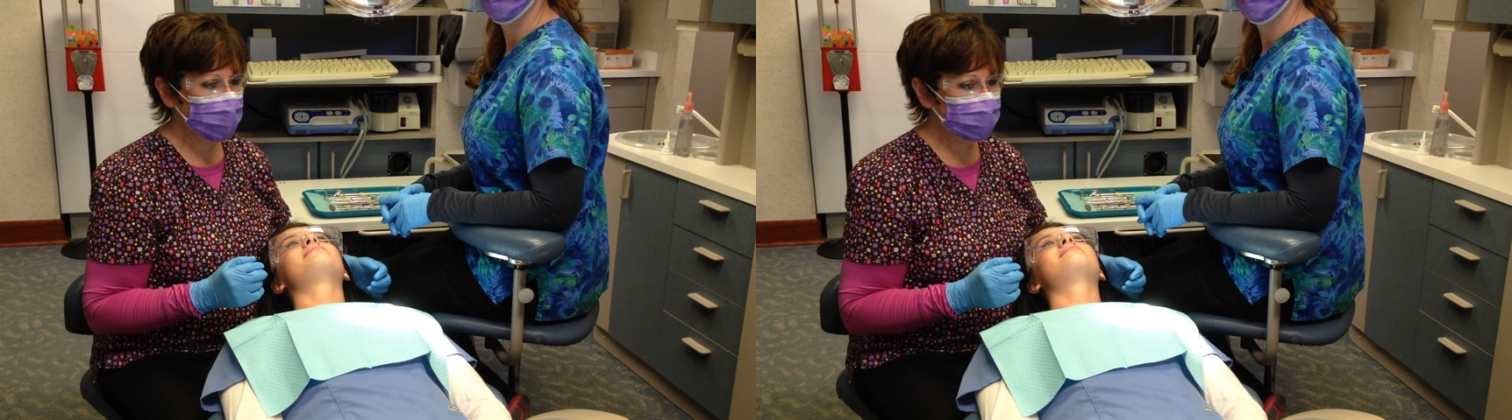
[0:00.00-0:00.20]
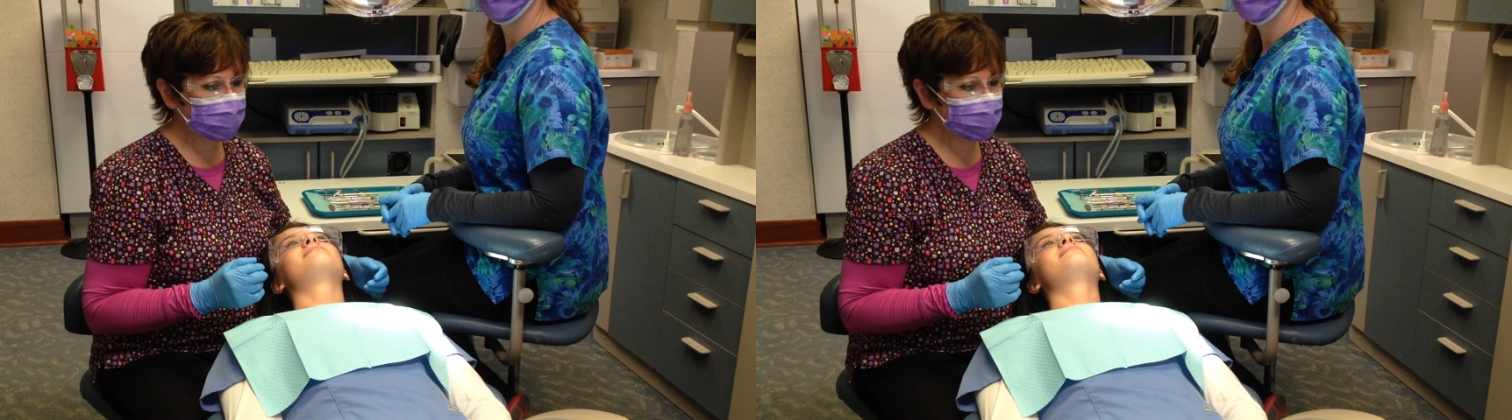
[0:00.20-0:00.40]

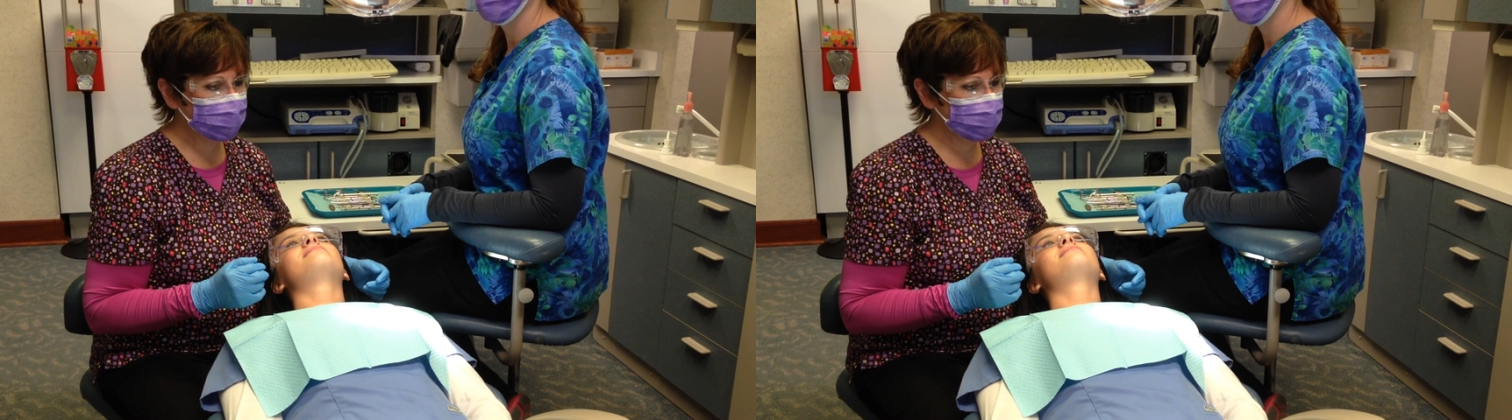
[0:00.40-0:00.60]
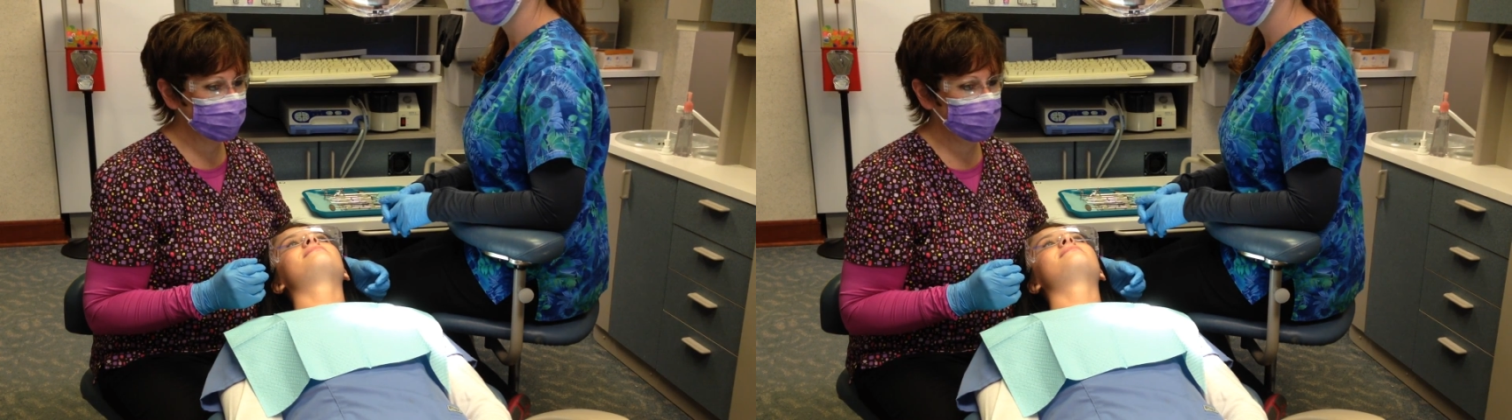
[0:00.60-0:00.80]
Basic
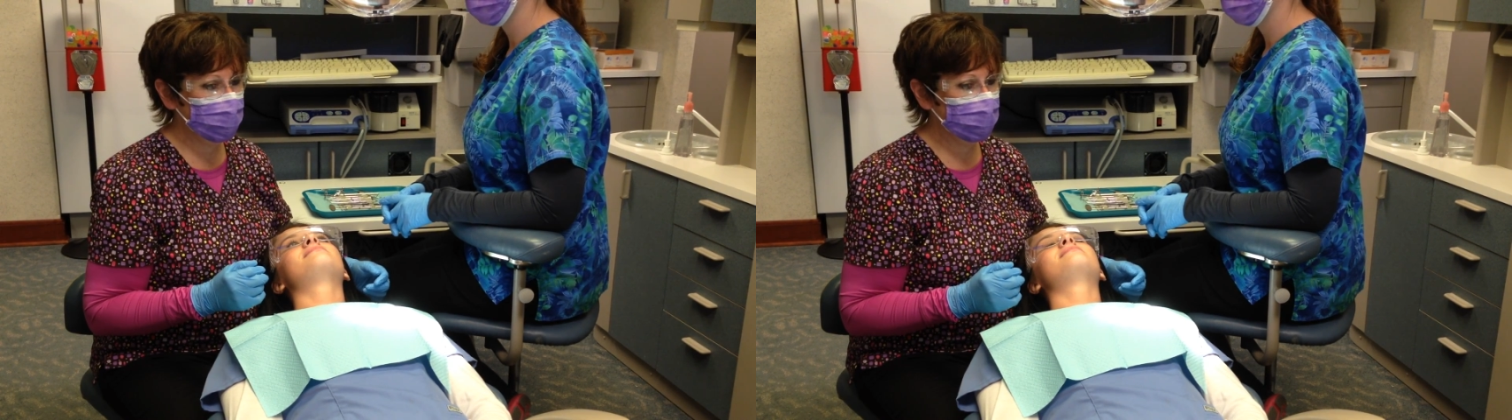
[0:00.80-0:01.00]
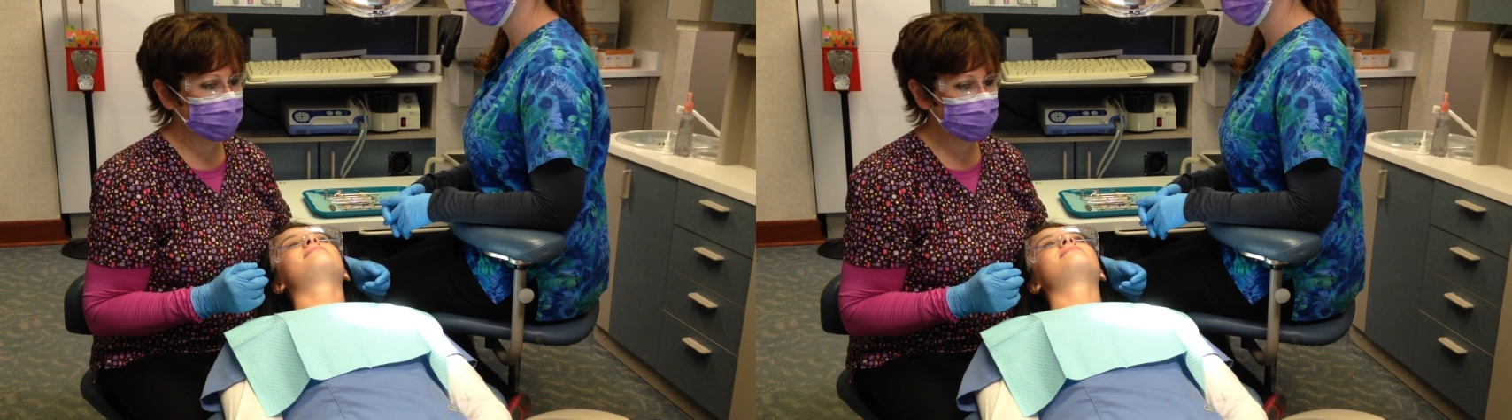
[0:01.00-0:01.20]
instrument
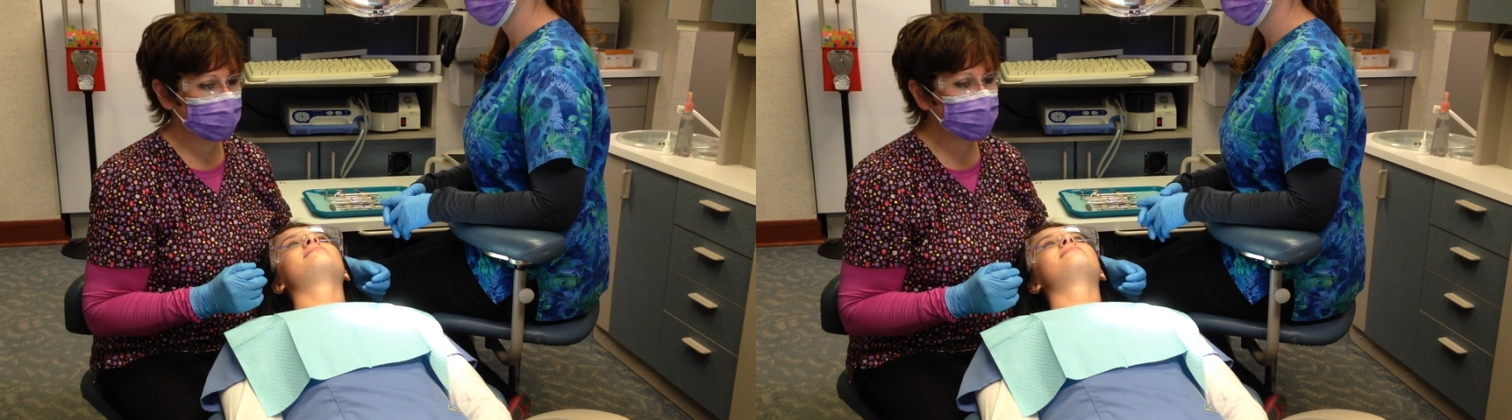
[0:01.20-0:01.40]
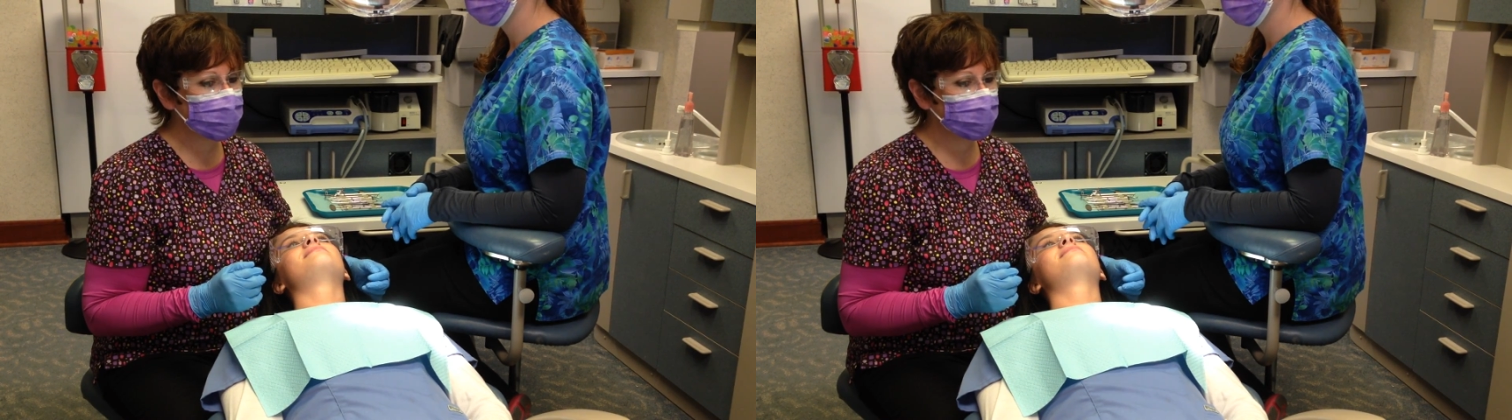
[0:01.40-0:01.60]

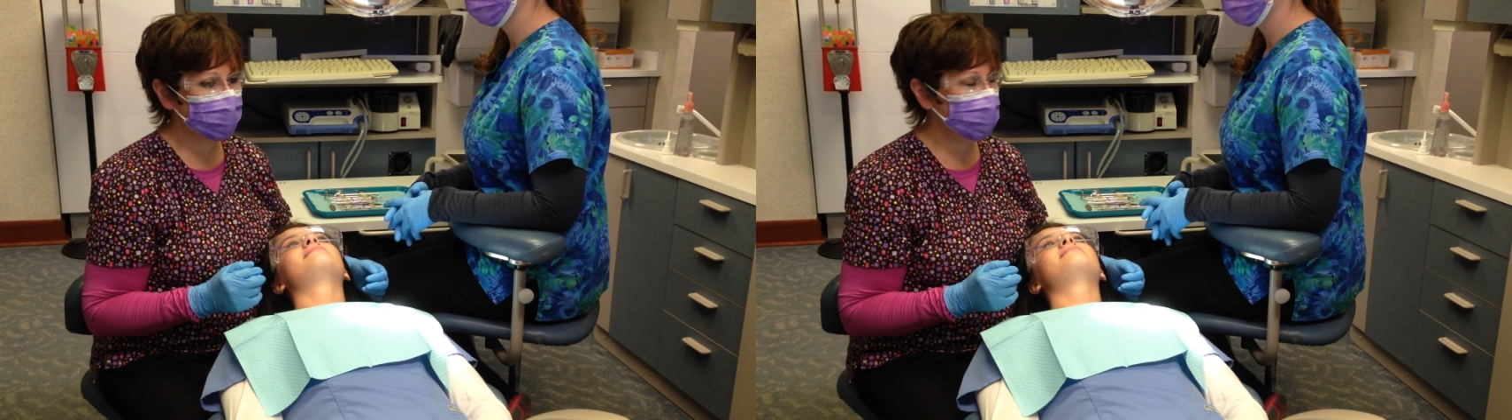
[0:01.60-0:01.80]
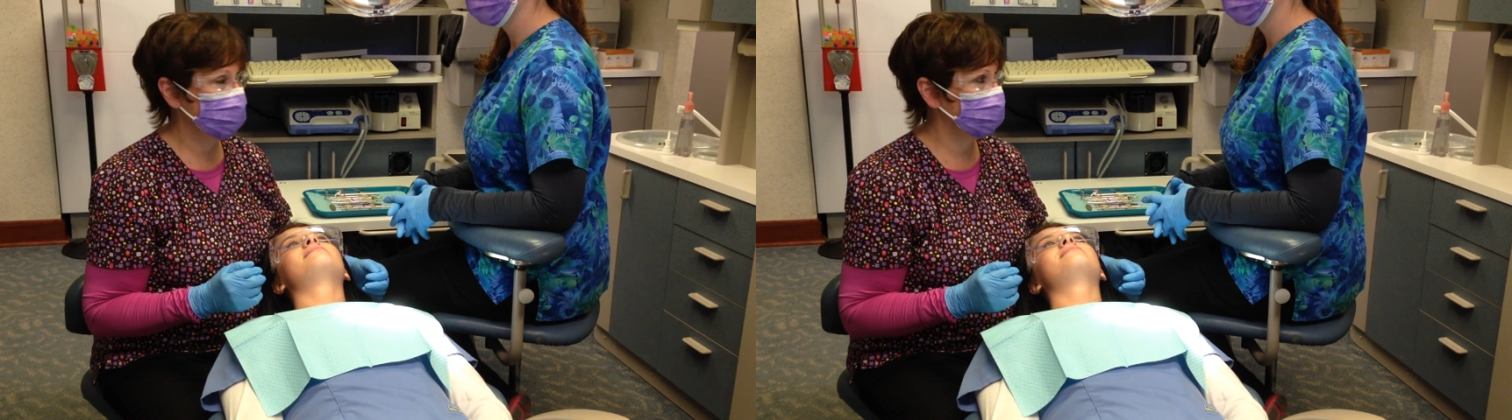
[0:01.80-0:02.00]
passing is
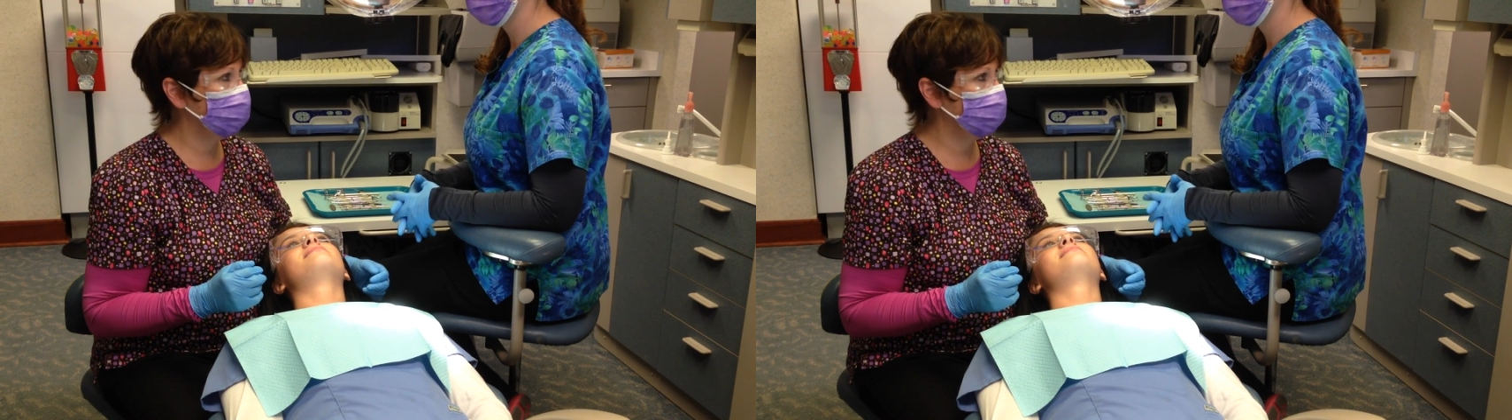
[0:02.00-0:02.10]
very much a